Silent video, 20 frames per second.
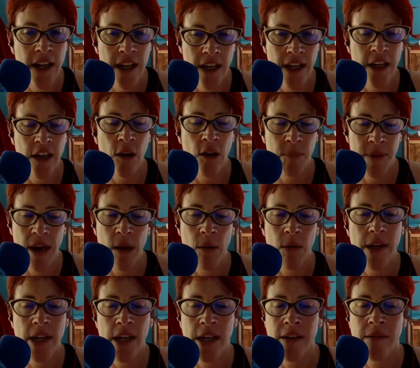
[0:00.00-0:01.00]
you'll be
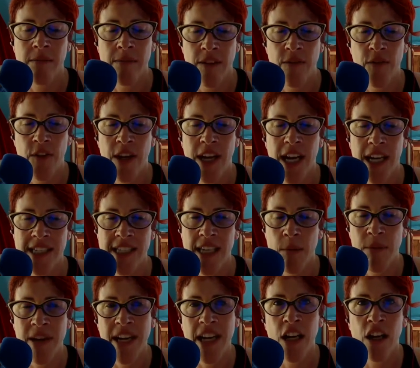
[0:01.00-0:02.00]
able to. If you get
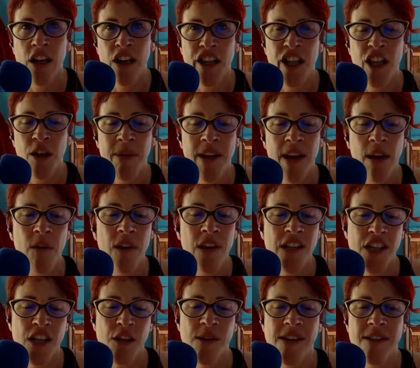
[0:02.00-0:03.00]
somebody good, they'll be able to
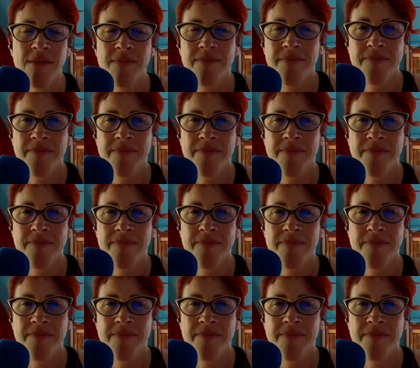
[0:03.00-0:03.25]
do it.